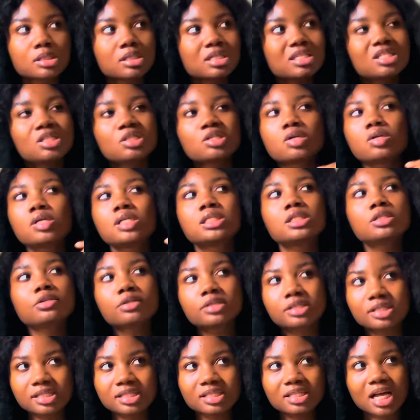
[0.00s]
he's already
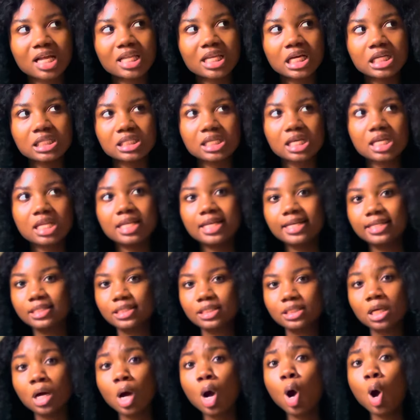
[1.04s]
noticing that there's a
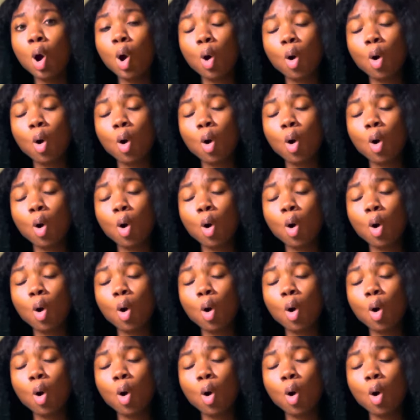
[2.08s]
lady